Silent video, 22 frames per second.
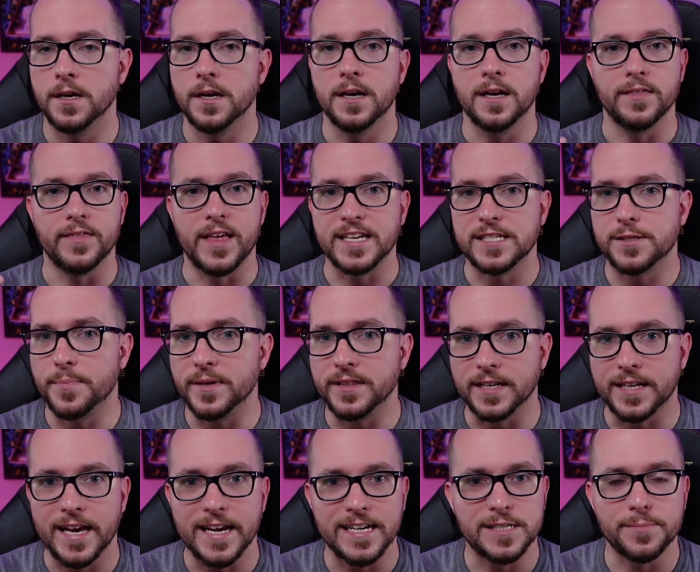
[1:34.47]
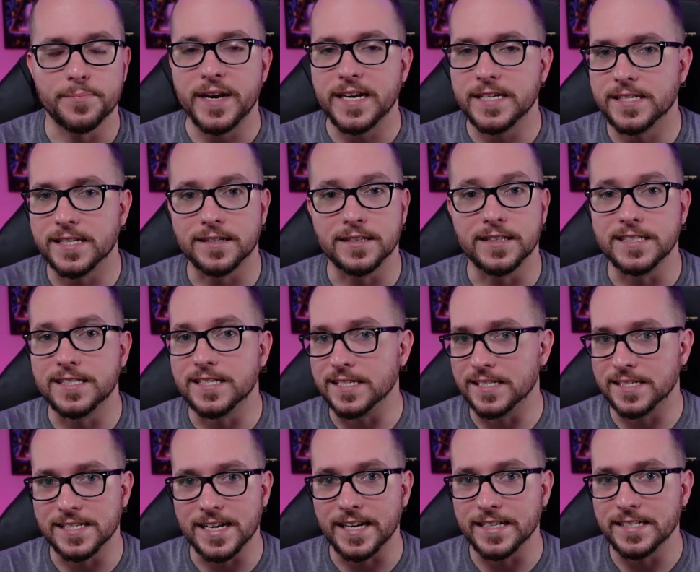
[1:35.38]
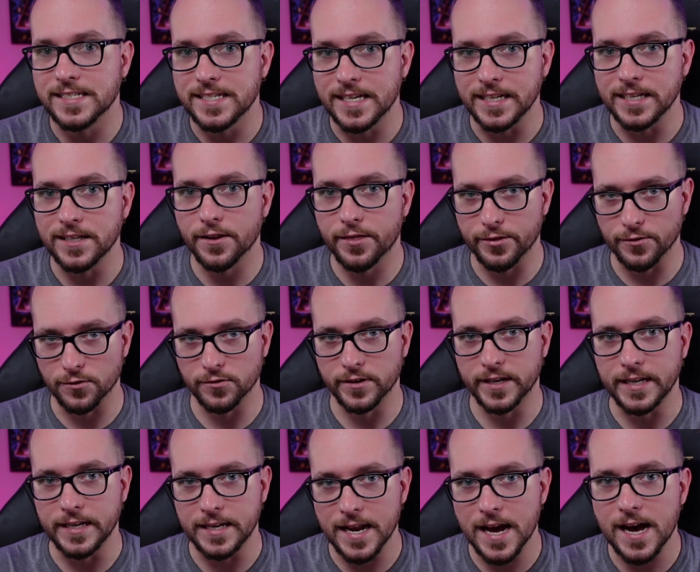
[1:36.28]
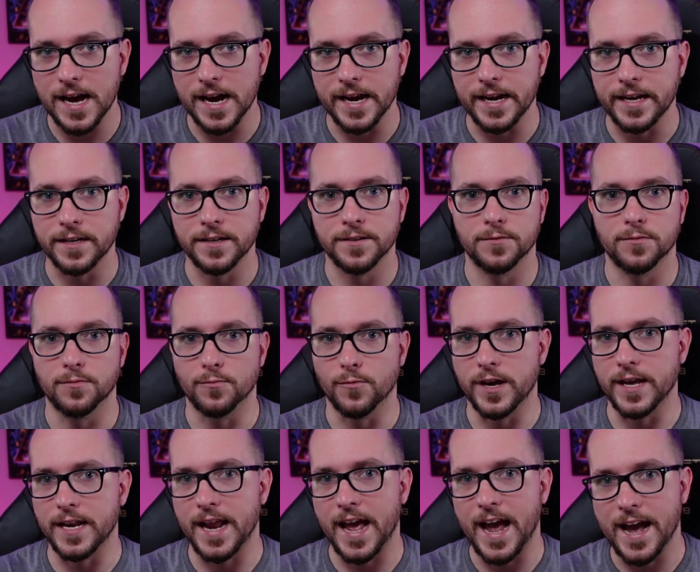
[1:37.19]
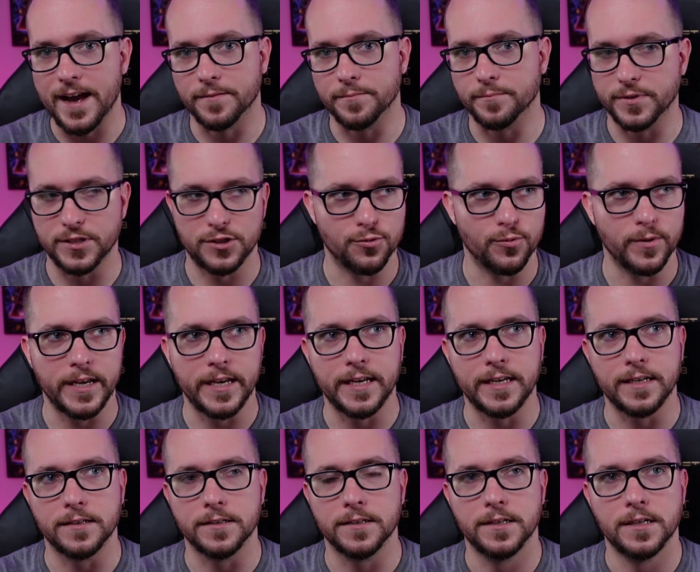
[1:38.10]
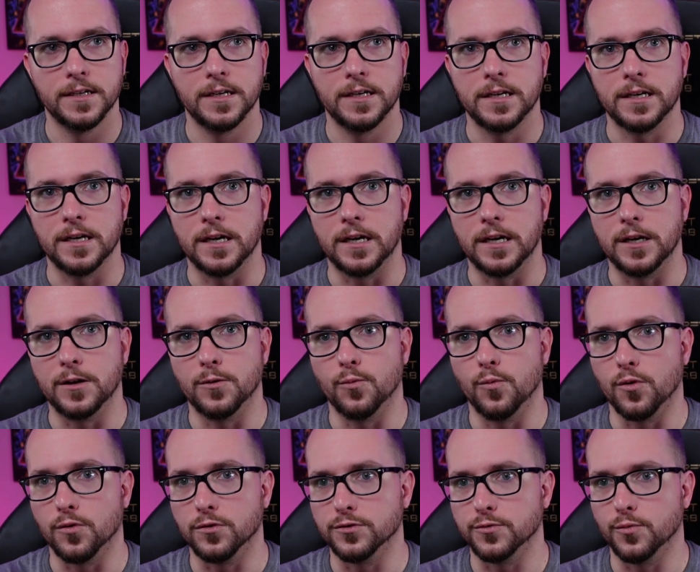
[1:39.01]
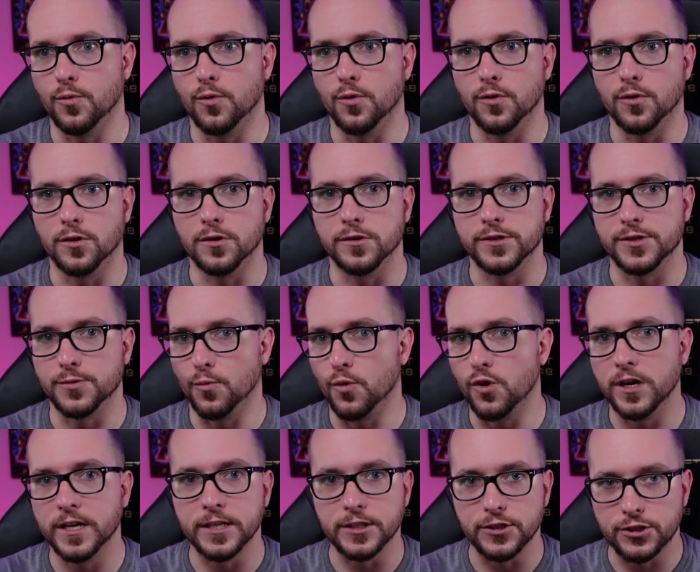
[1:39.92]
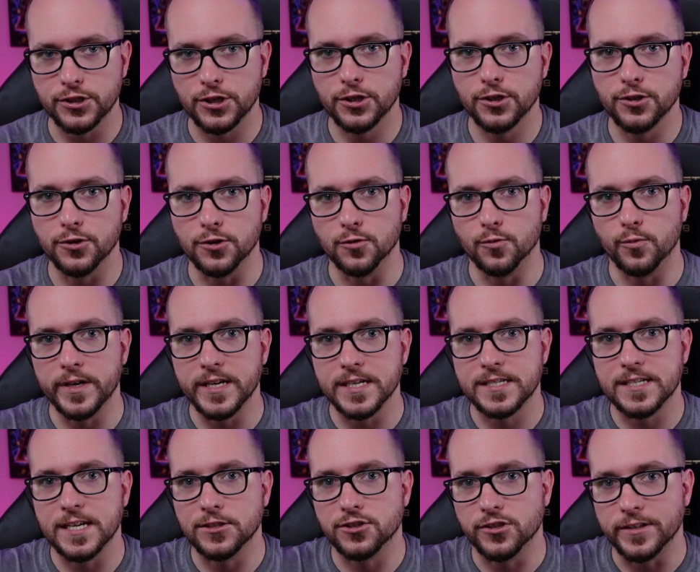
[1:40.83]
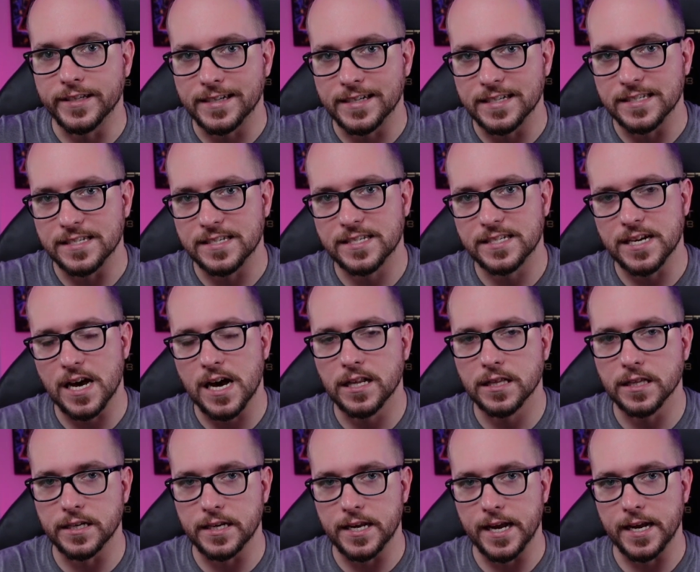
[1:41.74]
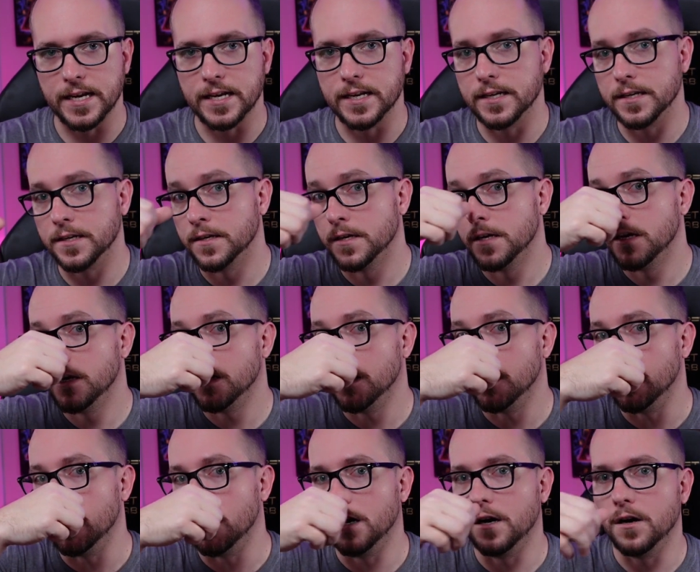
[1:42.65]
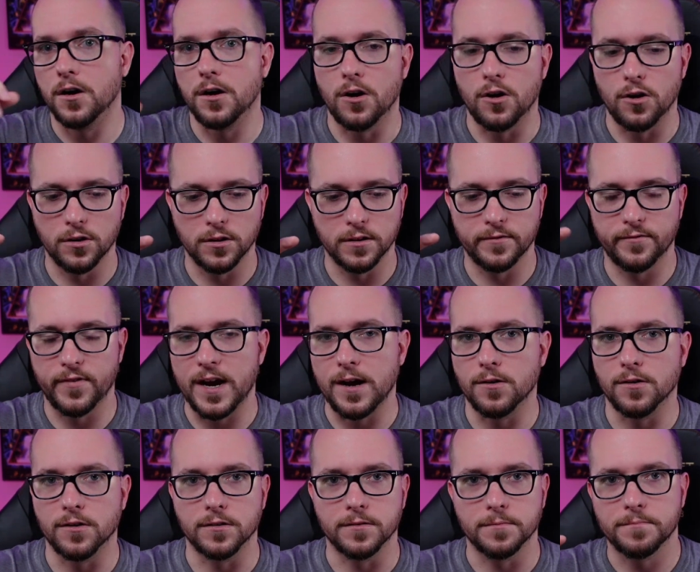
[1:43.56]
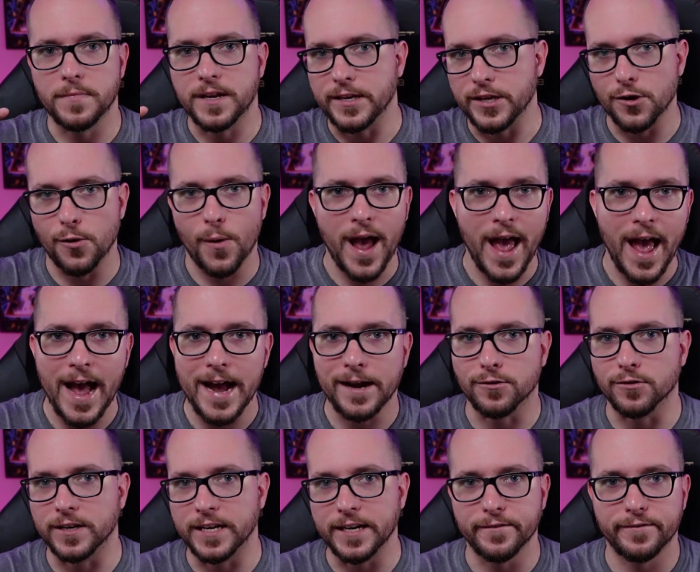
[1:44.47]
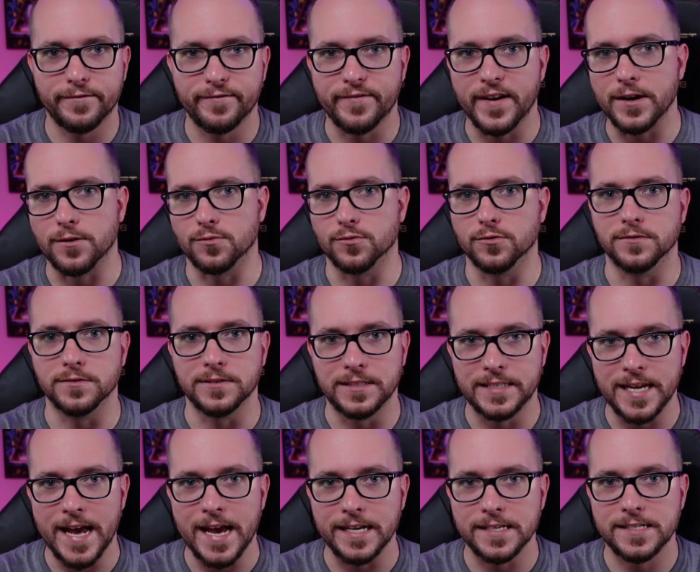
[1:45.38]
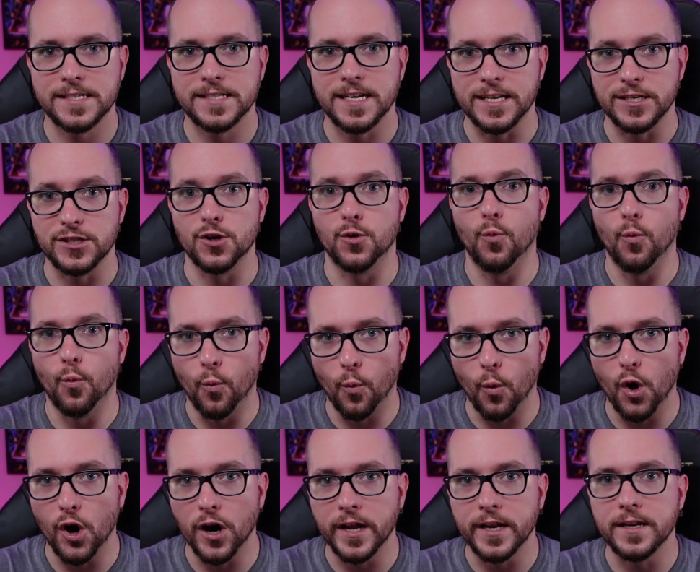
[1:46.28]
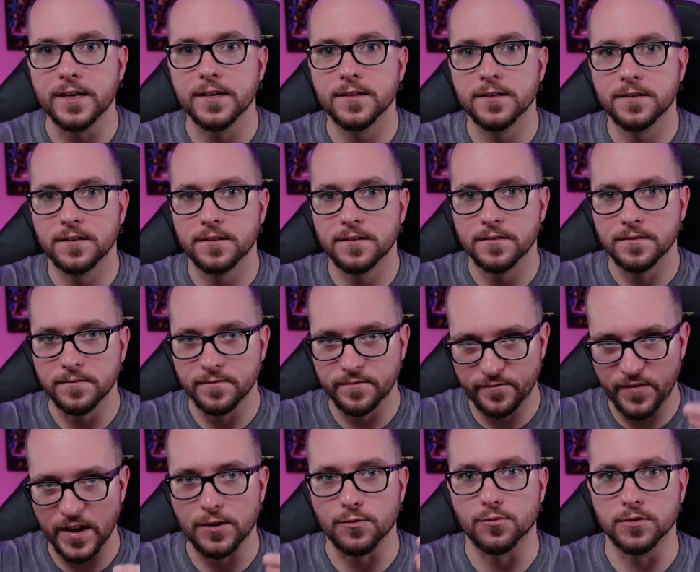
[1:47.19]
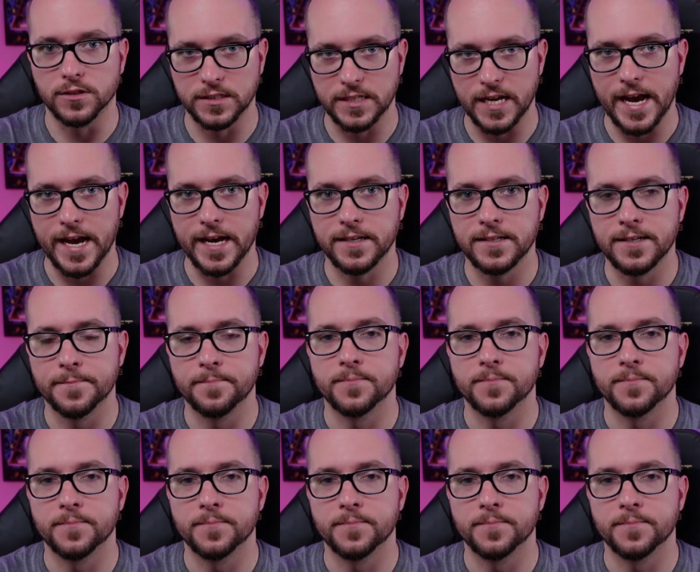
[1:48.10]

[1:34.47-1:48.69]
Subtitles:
That's been the case basically since 1939, when at between World Wars I and II, we essentially consolidated all of our, you know, aggregate federal debts into one federal debt,